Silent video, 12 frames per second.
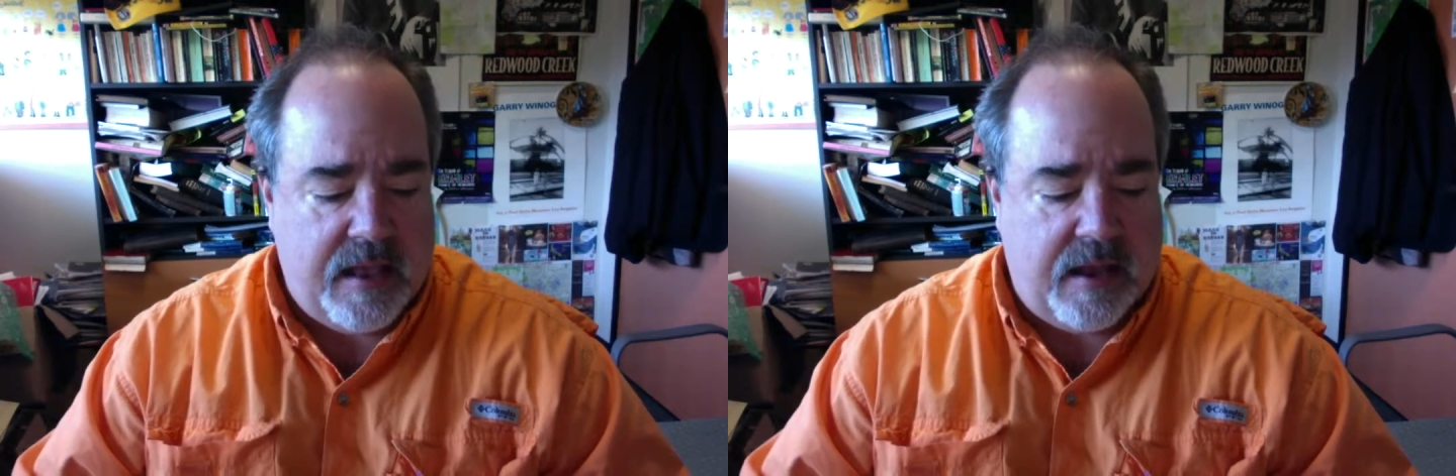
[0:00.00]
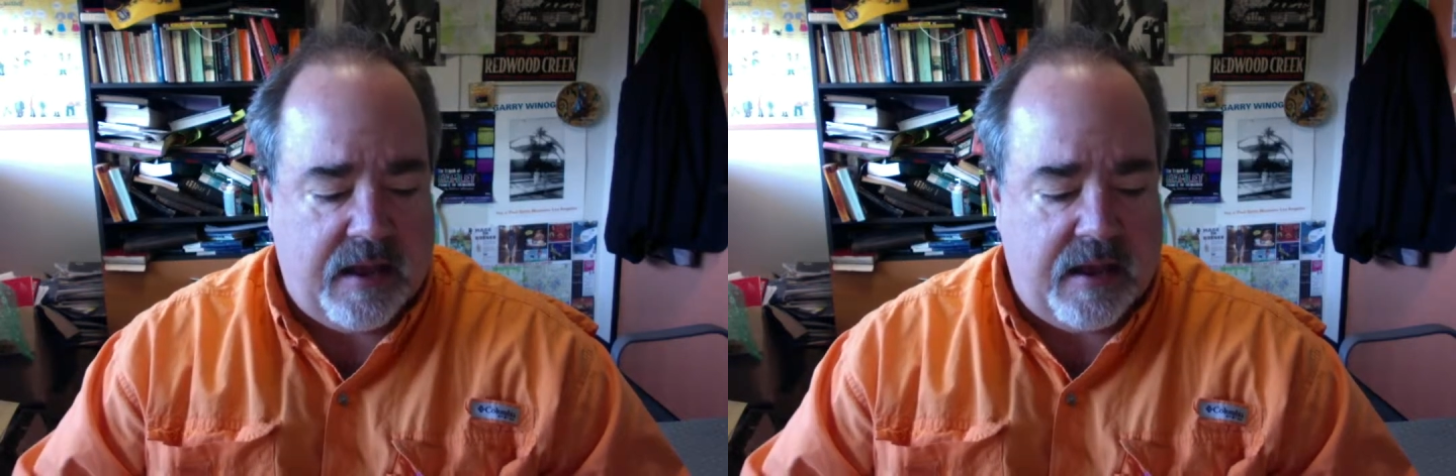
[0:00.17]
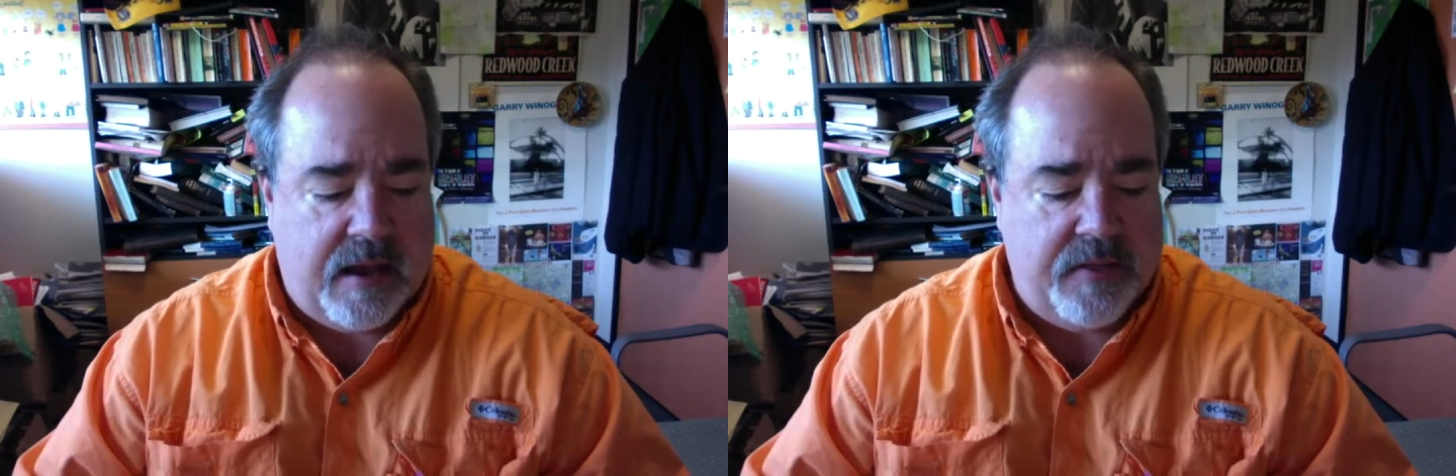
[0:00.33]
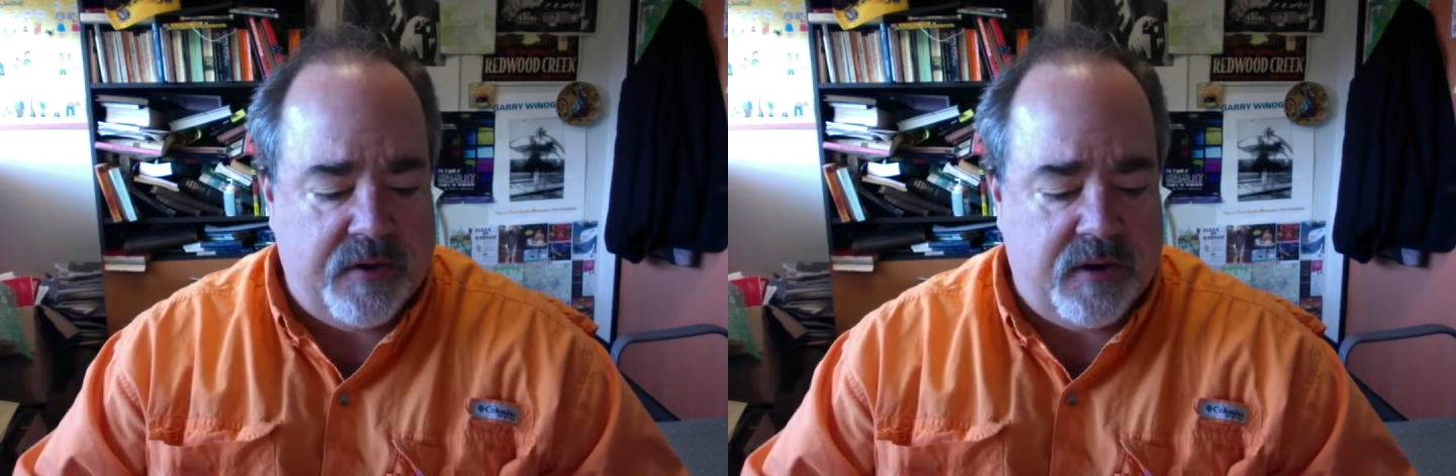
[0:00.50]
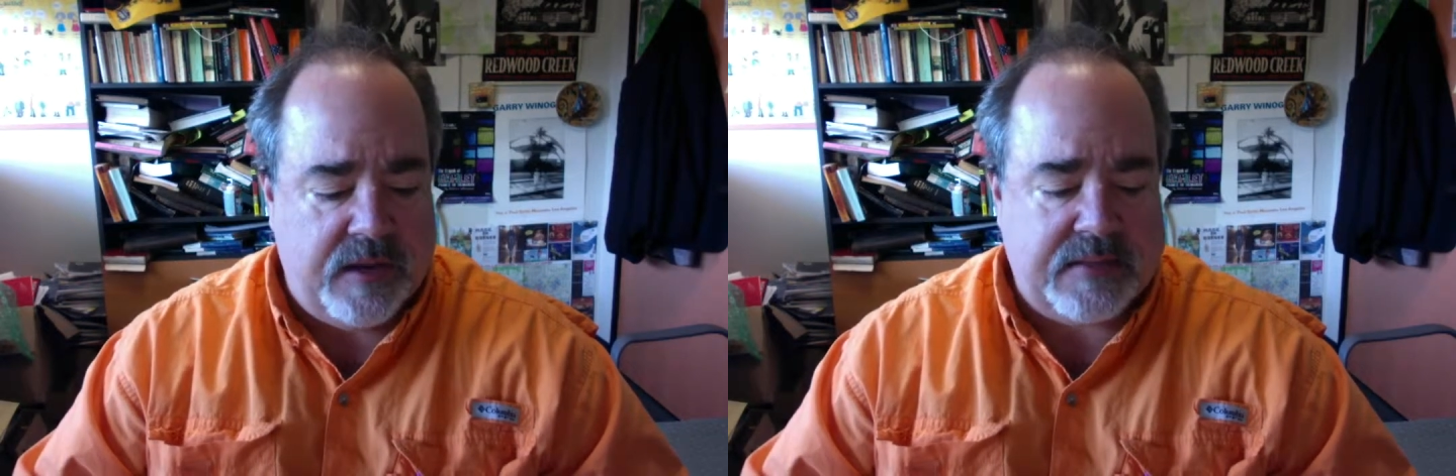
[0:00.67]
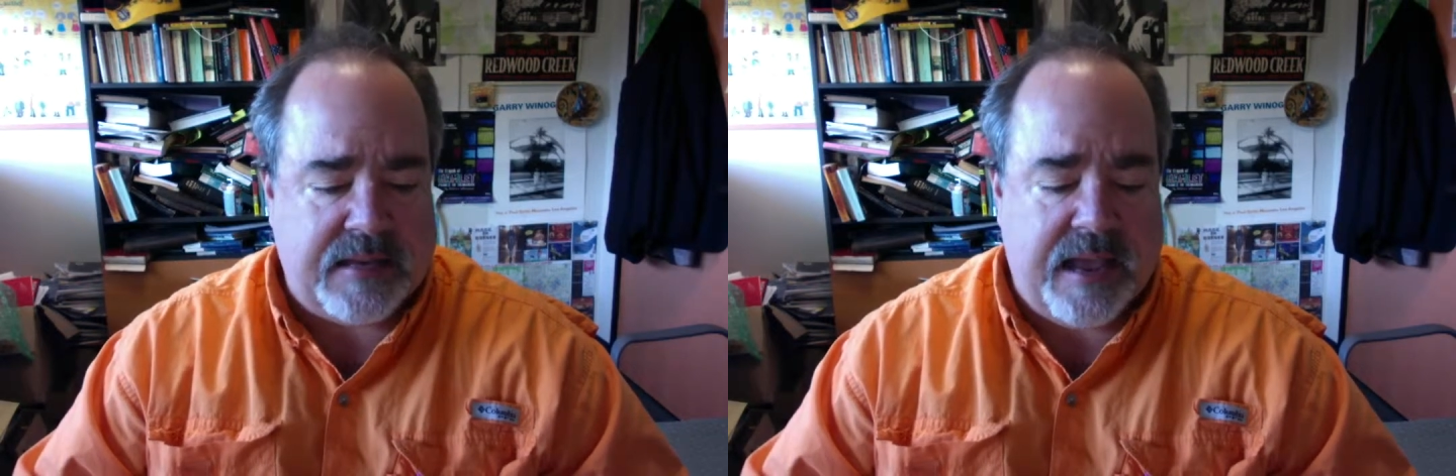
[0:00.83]
Other
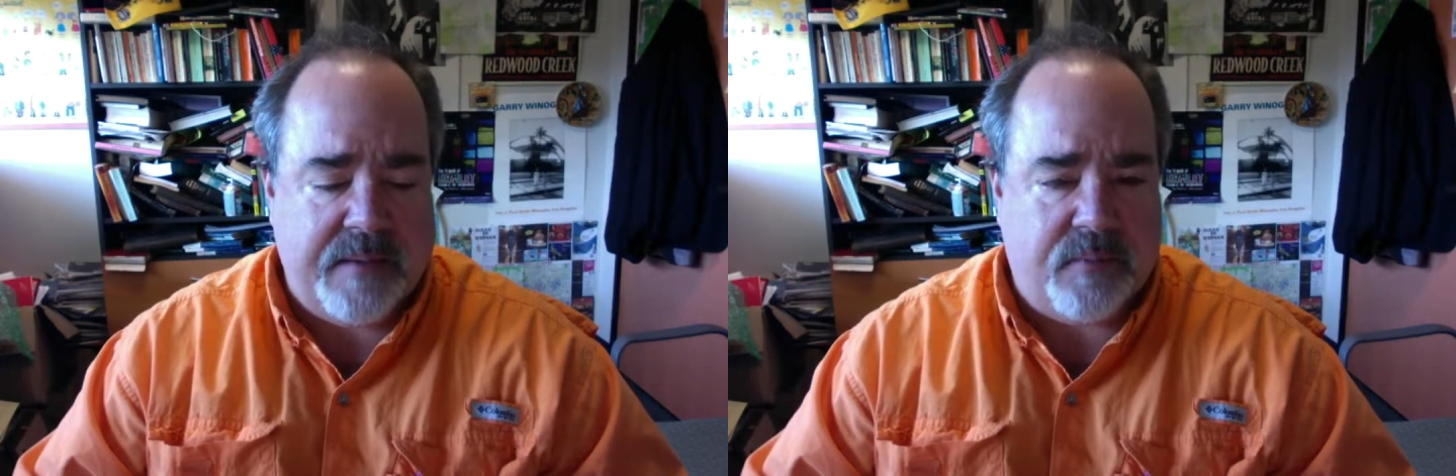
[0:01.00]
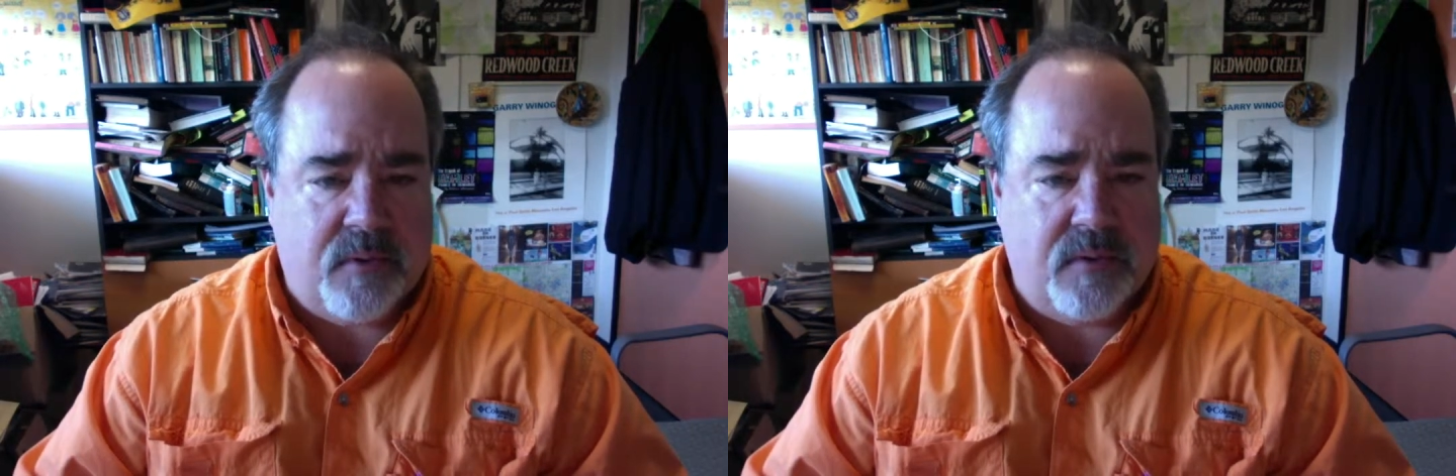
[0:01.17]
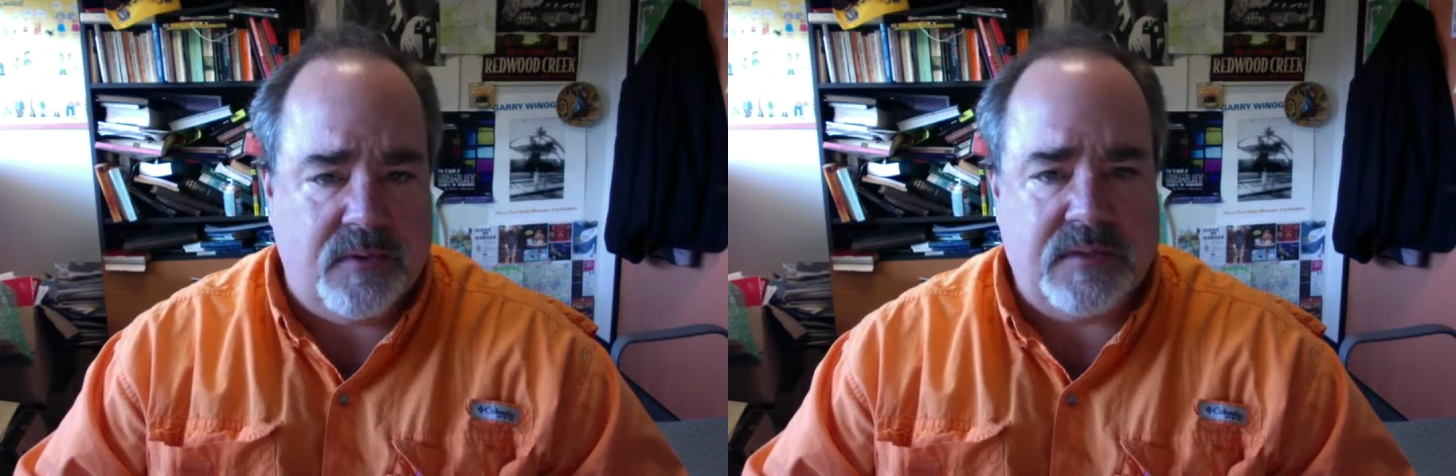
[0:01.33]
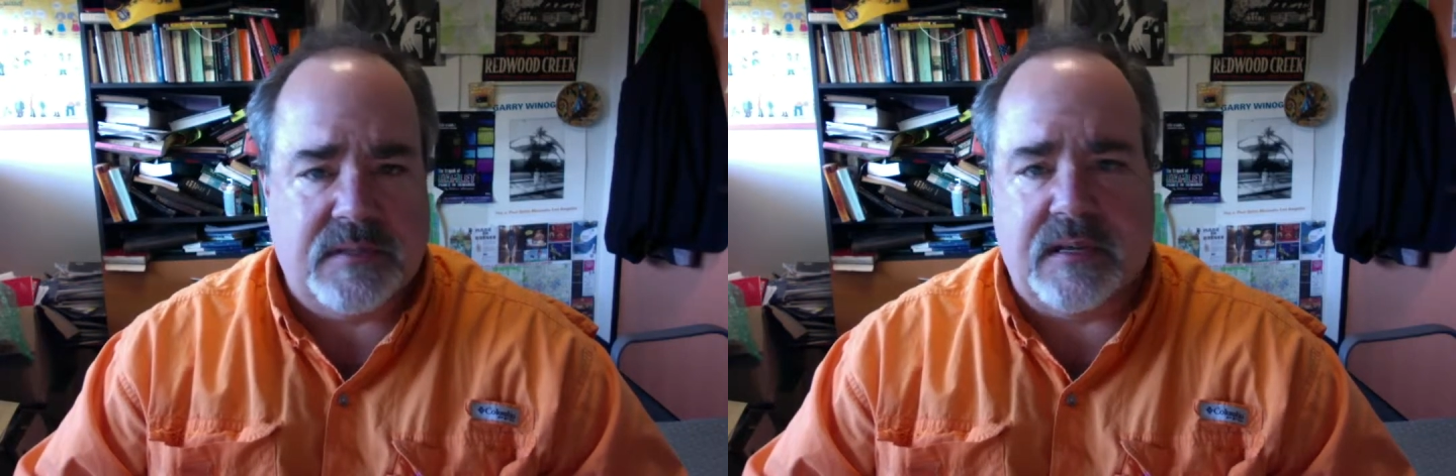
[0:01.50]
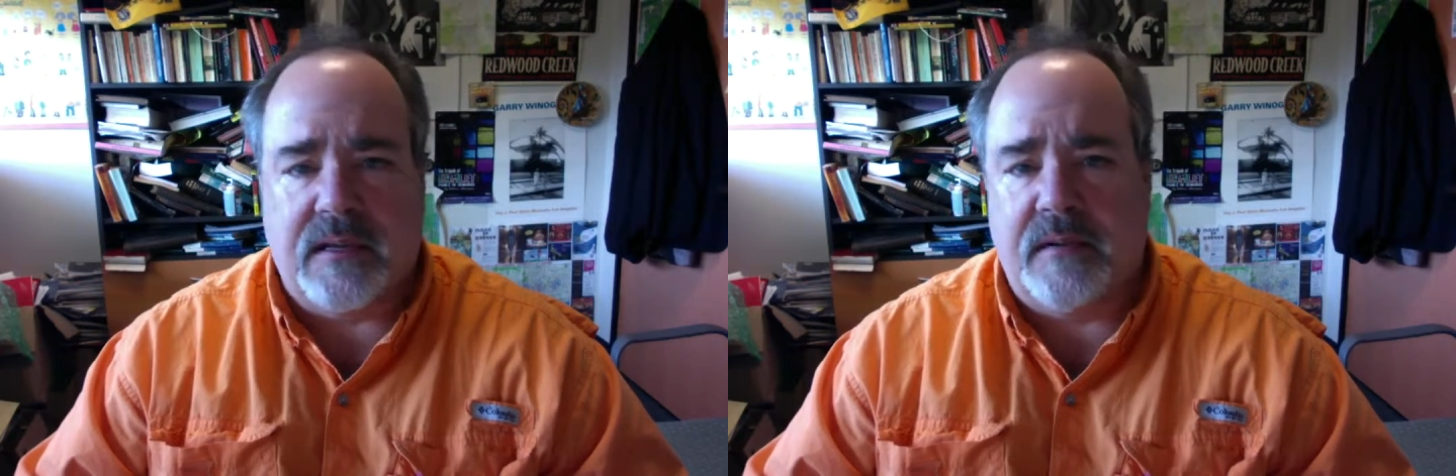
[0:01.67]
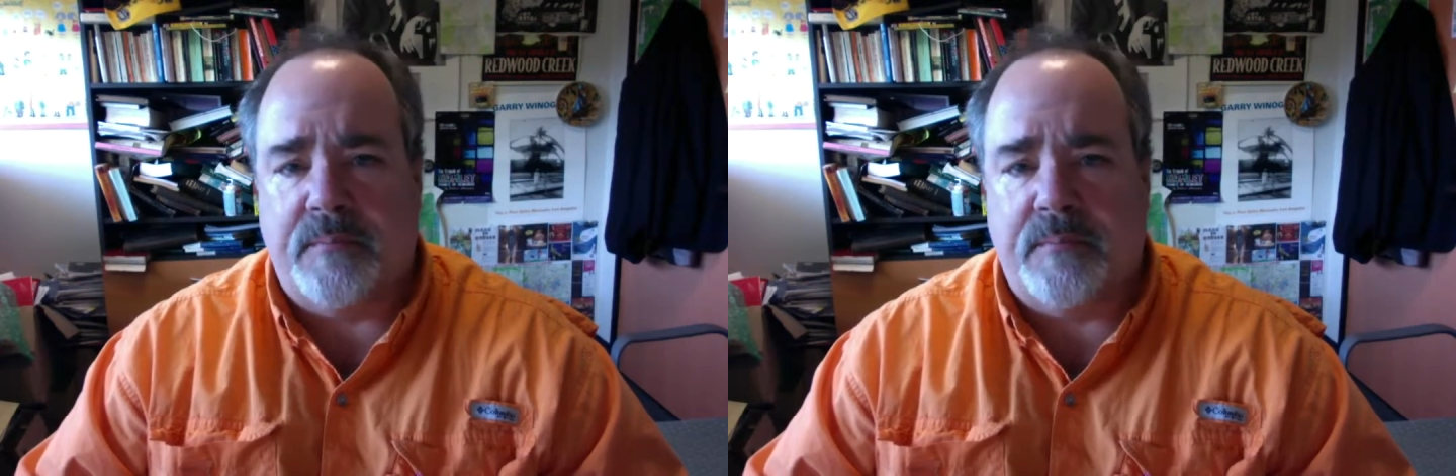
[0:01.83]
examples,